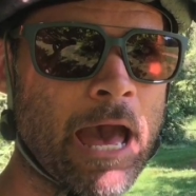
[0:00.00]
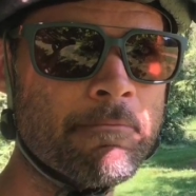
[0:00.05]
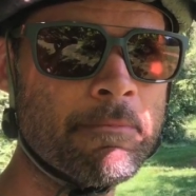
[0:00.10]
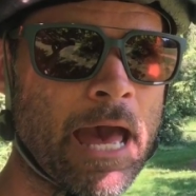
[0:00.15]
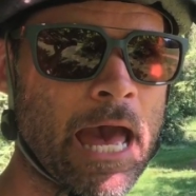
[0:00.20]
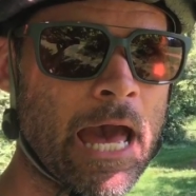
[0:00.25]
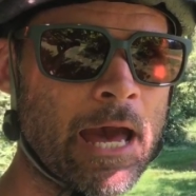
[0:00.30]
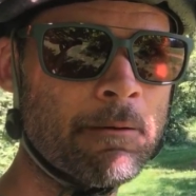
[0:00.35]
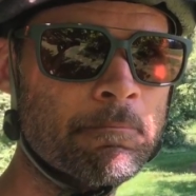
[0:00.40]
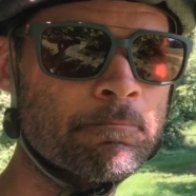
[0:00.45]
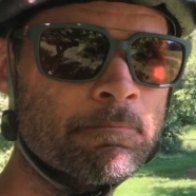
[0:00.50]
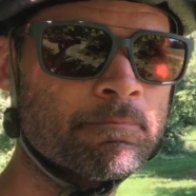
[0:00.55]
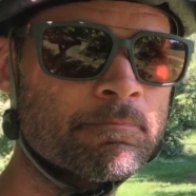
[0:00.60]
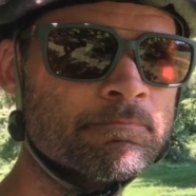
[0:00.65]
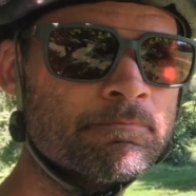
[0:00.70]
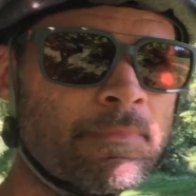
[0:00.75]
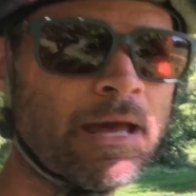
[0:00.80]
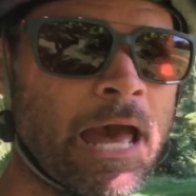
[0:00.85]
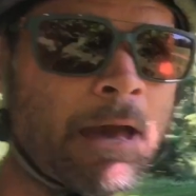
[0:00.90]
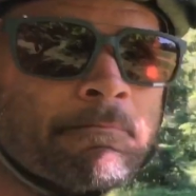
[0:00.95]
Here
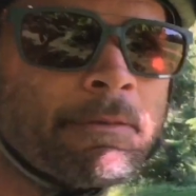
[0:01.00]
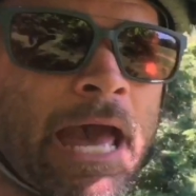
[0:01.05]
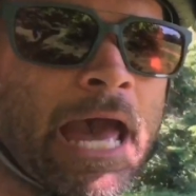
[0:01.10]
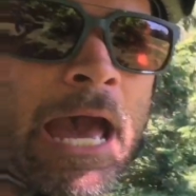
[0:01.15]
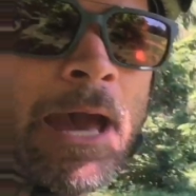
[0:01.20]
is some